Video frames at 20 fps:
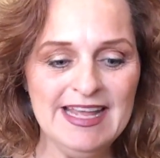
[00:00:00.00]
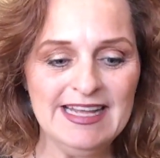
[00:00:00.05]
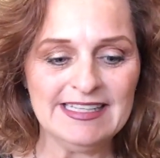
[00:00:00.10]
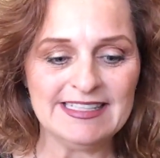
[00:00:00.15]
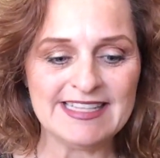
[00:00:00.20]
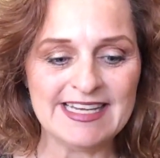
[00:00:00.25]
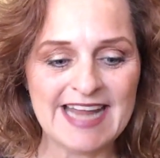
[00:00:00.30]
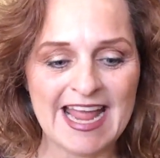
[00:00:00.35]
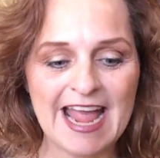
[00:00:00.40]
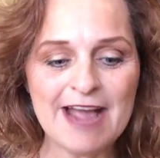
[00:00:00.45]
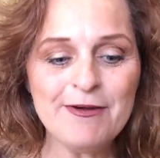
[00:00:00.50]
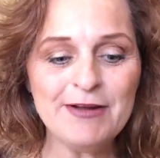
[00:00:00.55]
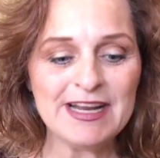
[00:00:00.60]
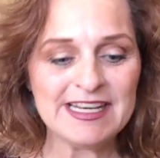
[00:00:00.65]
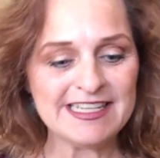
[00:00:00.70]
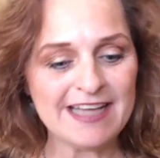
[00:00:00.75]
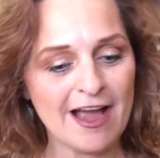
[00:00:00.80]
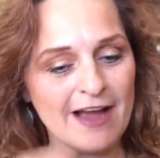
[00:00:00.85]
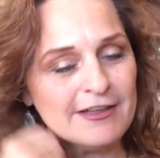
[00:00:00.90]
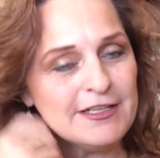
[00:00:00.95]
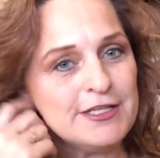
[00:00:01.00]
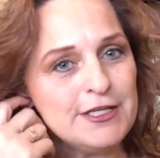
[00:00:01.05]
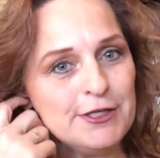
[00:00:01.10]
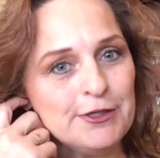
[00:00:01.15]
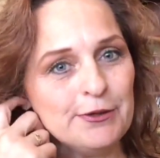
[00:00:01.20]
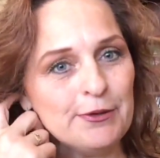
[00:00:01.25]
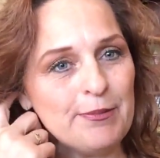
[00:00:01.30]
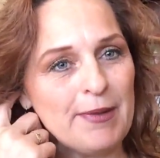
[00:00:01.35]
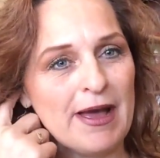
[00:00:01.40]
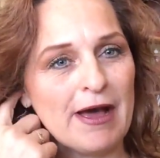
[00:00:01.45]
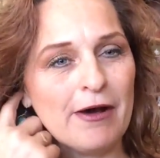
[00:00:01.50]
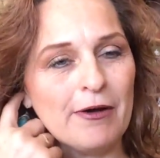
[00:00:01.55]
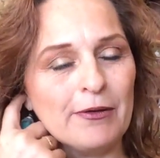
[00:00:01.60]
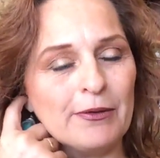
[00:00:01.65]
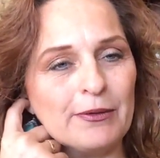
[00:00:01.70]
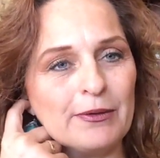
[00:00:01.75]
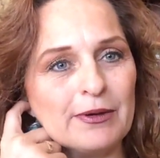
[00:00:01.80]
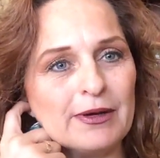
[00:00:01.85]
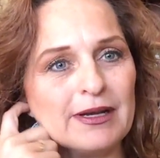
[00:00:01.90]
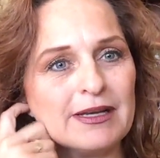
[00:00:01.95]
Today I want to talk to you
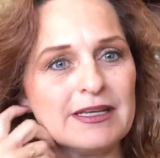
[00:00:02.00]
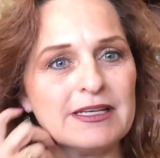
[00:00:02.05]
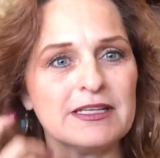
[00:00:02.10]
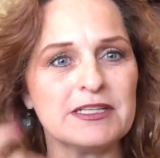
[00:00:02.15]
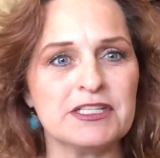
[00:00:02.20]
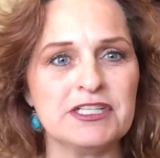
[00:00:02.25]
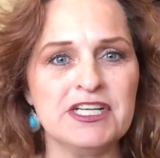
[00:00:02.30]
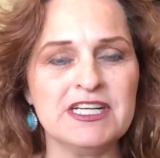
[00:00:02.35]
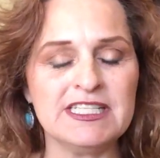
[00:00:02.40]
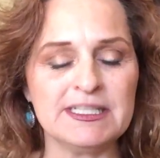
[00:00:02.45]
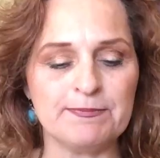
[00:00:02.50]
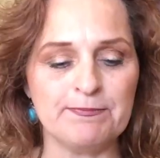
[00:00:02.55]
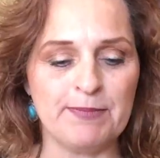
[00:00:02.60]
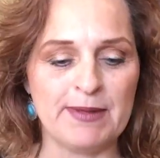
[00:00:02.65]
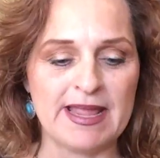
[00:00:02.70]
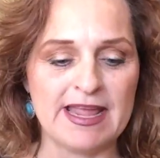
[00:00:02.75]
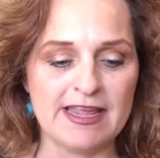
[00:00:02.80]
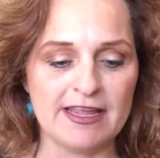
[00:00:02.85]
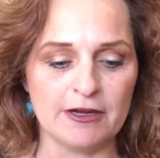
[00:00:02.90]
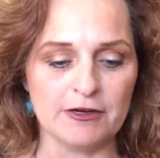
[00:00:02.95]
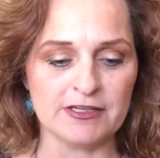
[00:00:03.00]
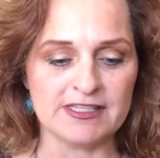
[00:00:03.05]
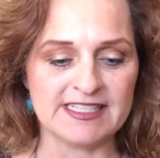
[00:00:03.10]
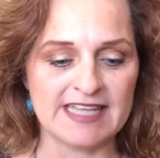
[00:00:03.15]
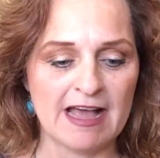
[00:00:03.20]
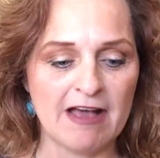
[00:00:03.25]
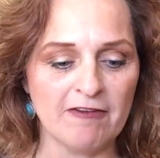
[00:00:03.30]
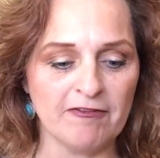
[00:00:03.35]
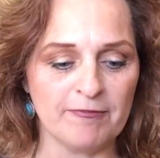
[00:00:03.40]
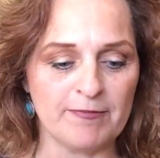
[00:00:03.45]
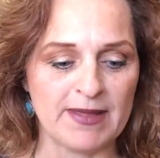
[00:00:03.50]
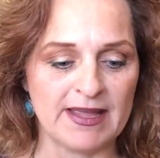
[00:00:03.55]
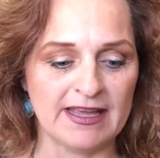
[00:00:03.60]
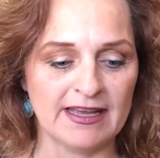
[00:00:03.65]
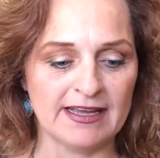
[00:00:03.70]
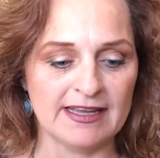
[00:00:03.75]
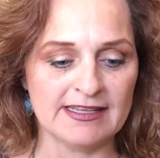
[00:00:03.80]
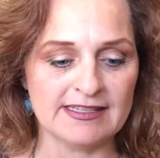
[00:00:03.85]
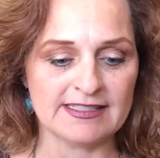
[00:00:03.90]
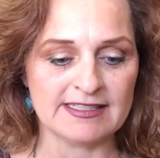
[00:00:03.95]
about just being yourself,
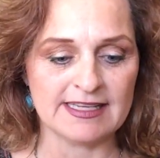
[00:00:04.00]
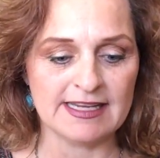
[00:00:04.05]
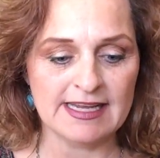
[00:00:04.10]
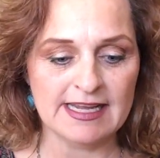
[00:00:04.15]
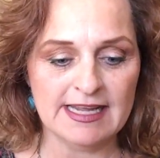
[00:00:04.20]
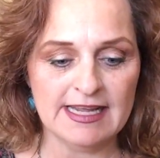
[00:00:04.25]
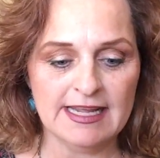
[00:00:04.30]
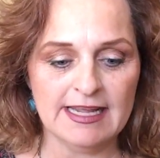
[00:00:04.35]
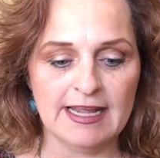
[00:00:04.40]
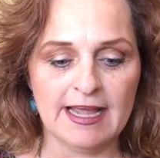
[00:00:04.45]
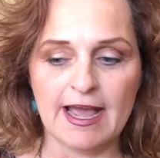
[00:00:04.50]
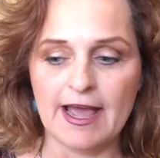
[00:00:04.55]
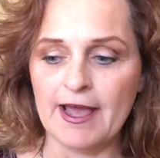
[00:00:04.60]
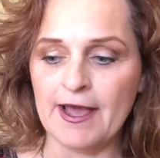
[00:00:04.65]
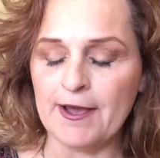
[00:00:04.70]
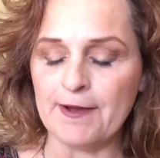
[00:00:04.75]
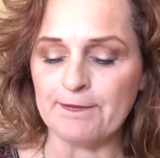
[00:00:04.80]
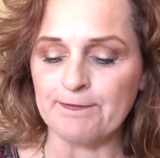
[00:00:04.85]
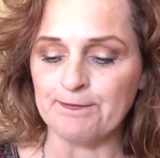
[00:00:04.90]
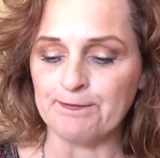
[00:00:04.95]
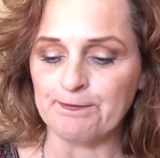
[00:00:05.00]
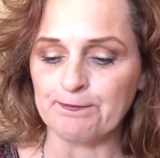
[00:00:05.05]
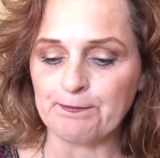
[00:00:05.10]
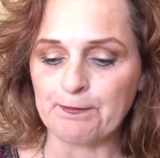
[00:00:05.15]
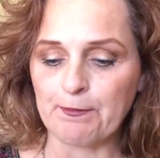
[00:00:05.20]
because, you